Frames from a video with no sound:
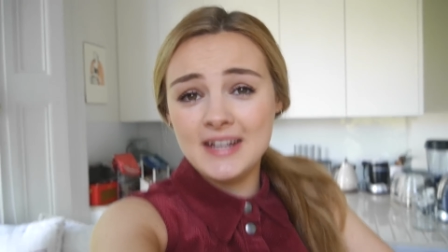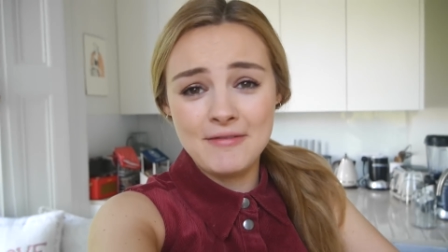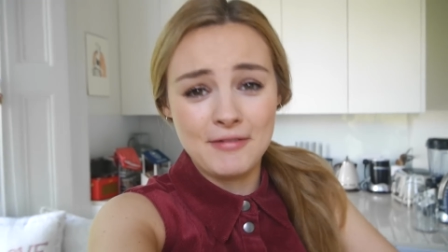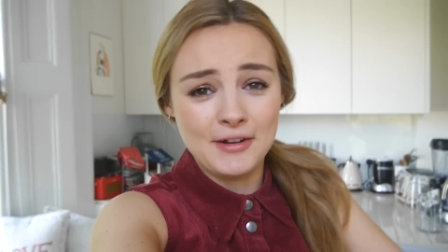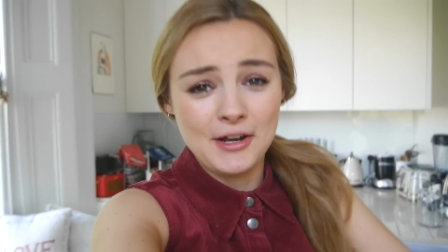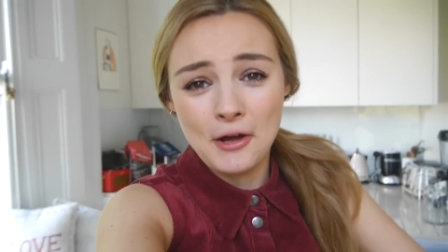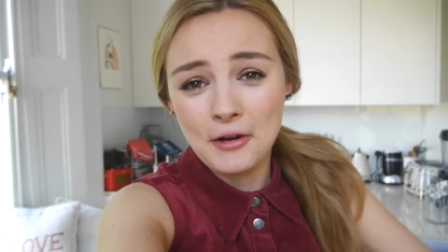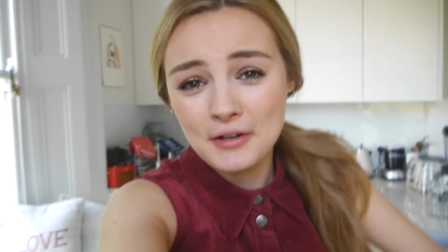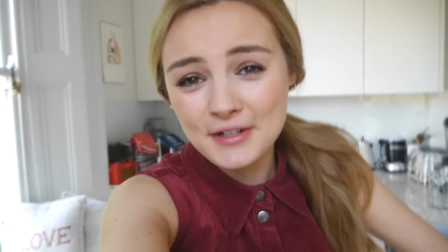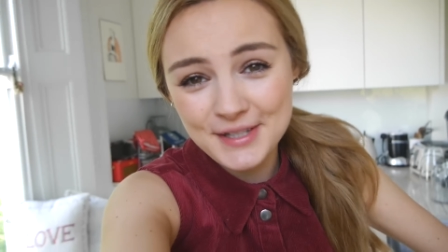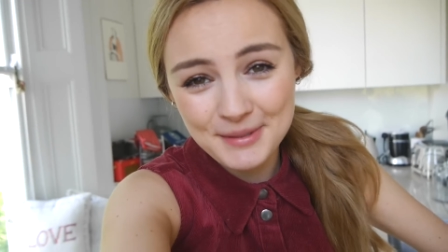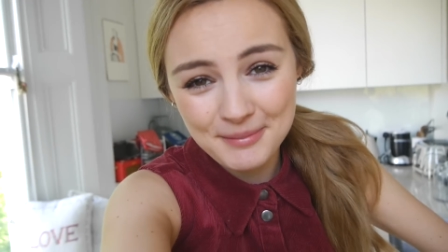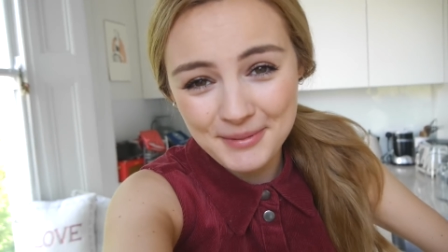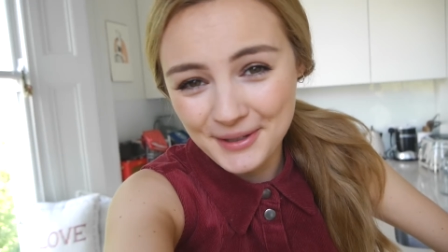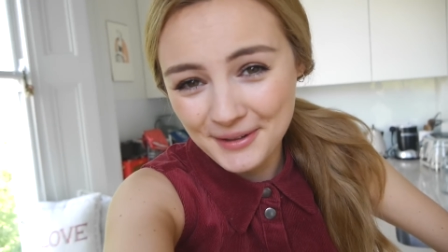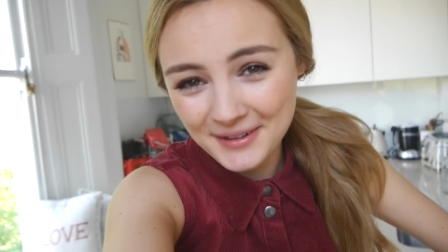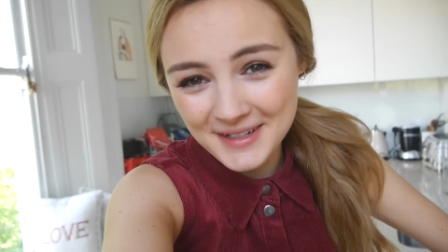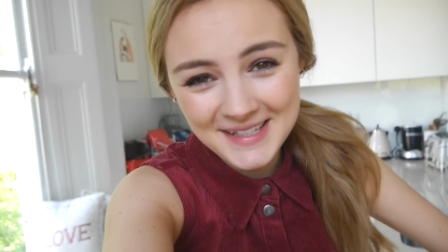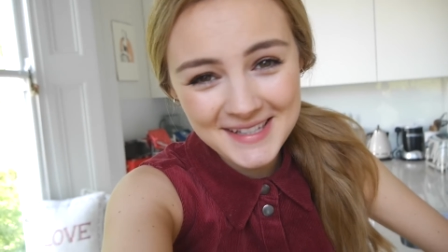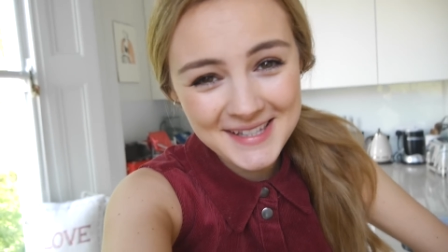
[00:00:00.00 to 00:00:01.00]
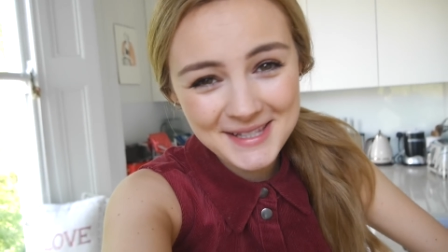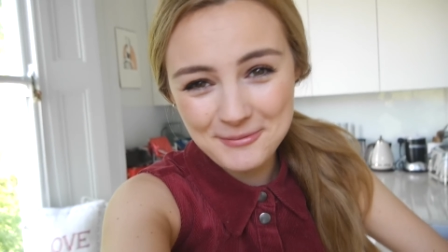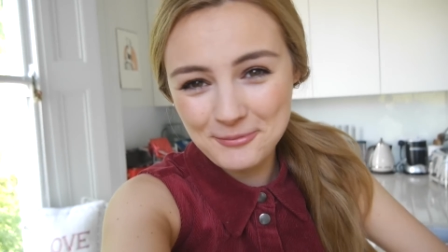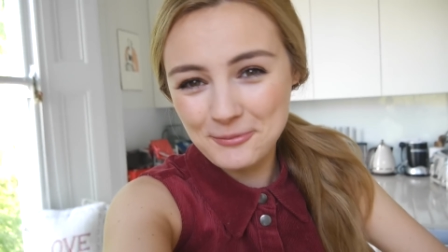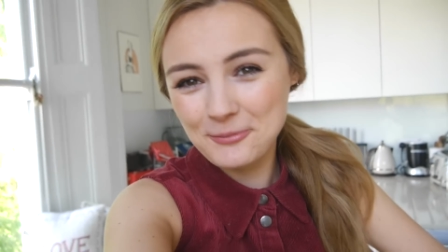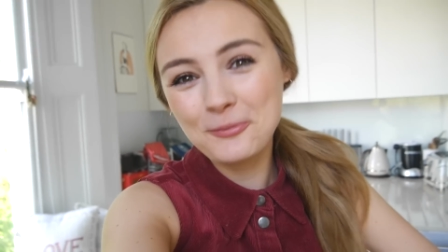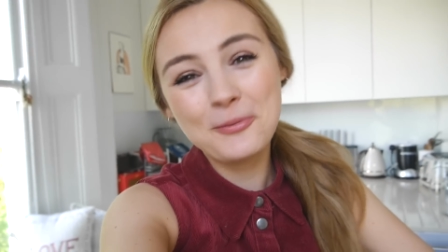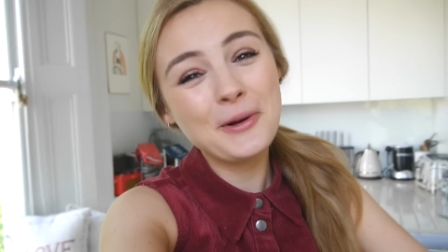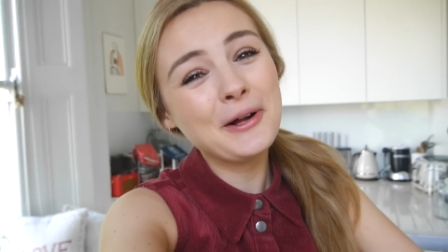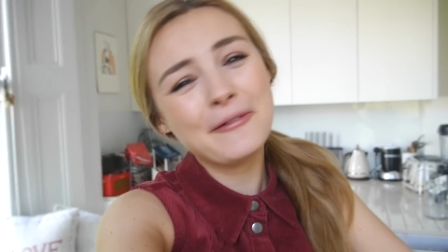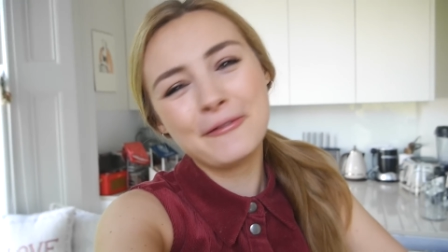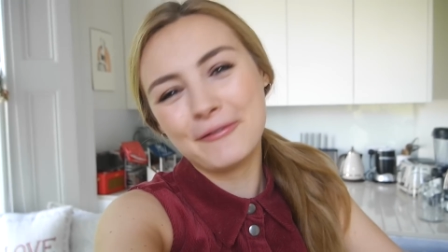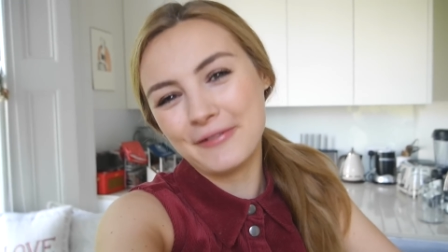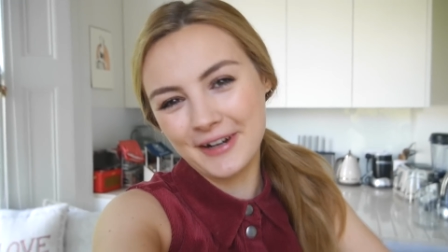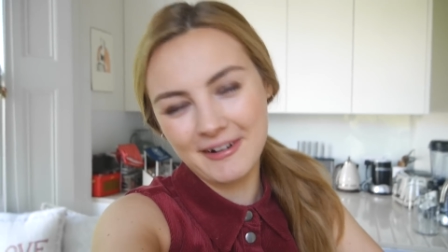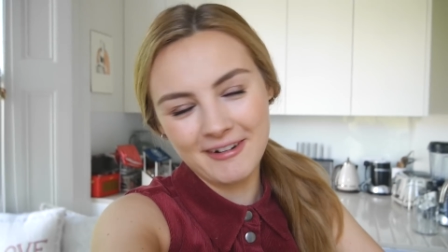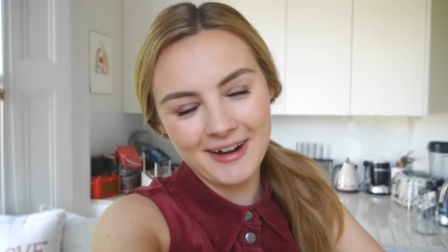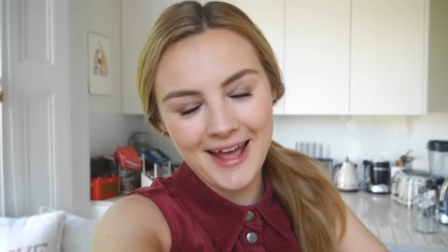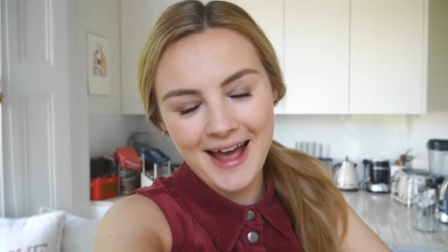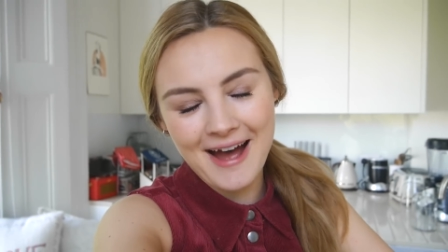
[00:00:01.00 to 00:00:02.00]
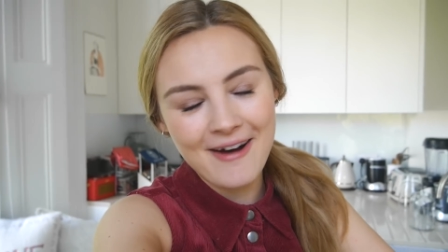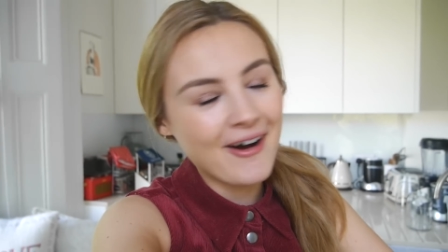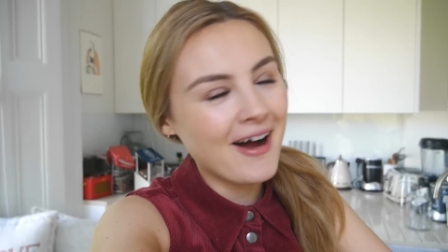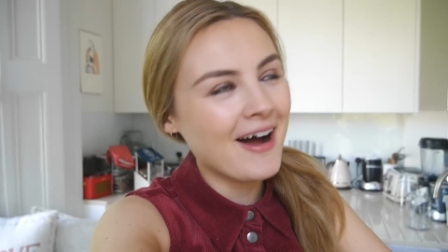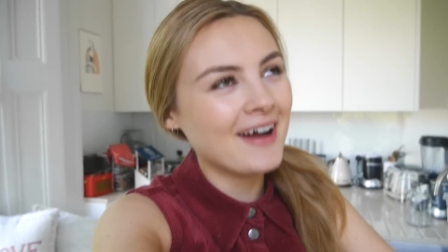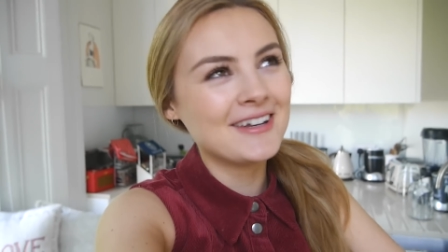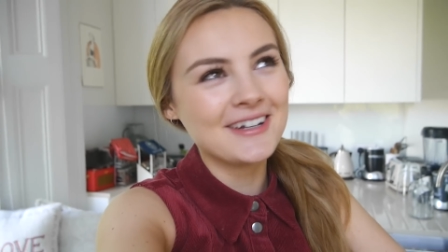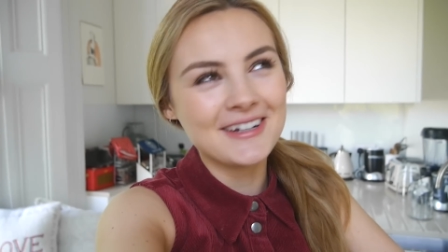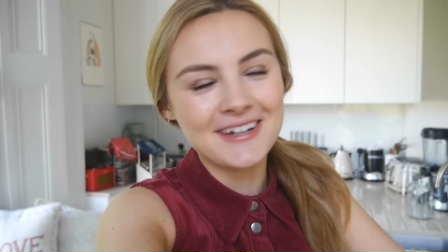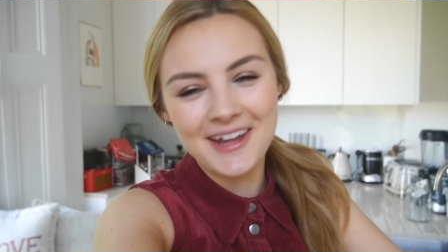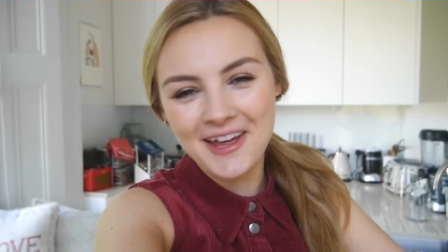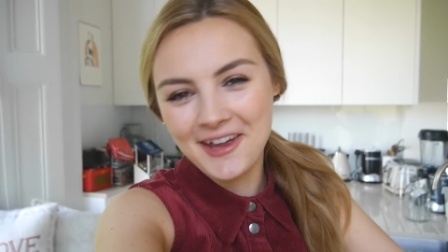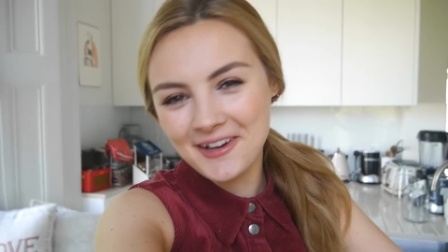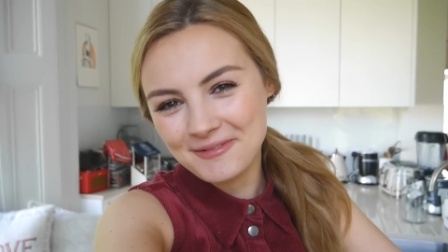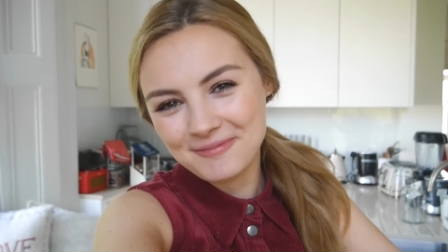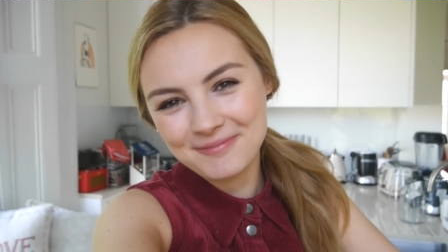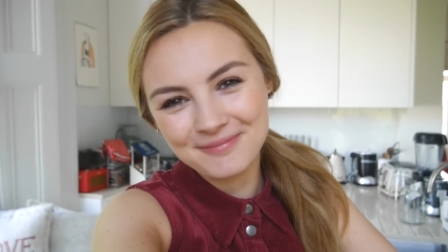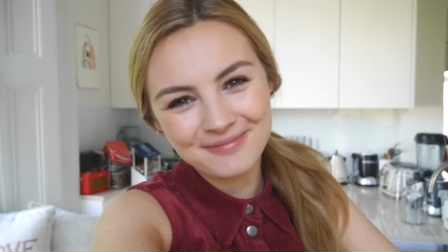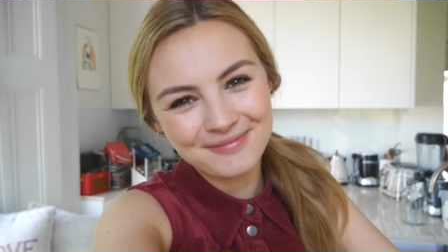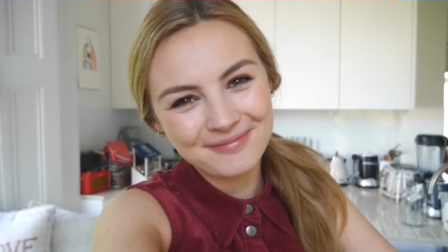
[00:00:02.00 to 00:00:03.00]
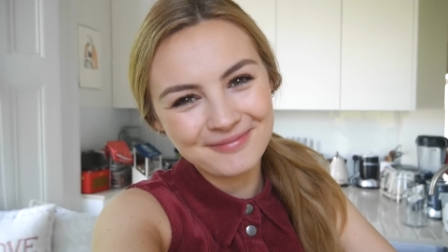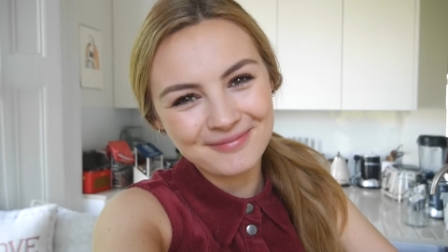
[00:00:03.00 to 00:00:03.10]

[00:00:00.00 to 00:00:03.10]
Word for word: even know, to be honest. We'll figure it out, I don't know.